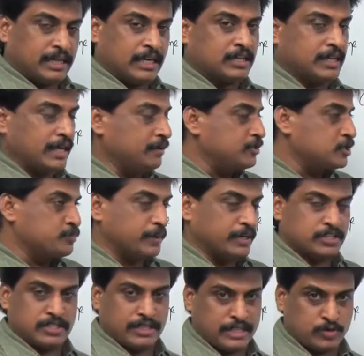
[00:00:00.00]
that time this
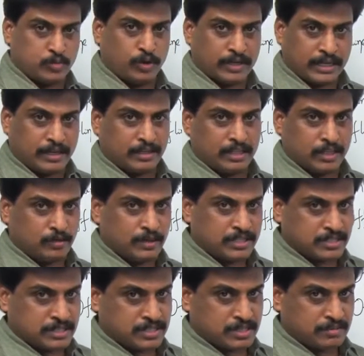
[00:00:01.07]
person is working on the
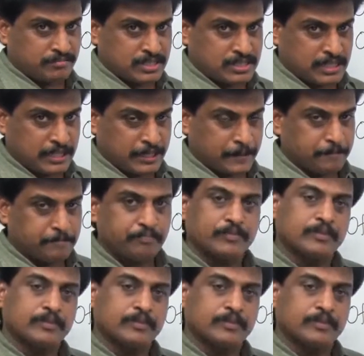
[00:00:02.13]
UNIX system busily,